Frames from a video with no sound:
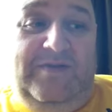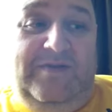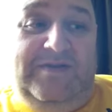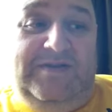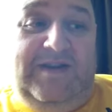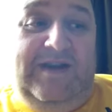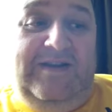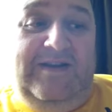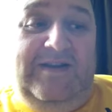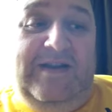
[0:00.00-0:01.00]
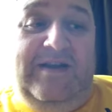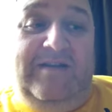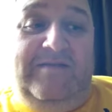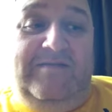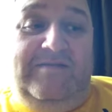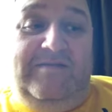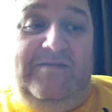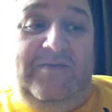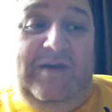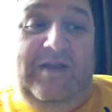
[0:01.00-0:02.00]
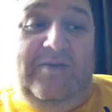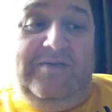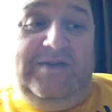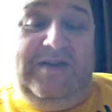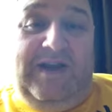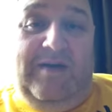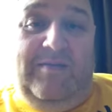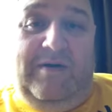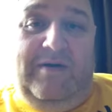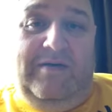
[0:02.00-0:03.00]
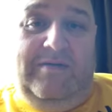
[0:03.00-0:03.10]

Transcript: standing there while I was to get my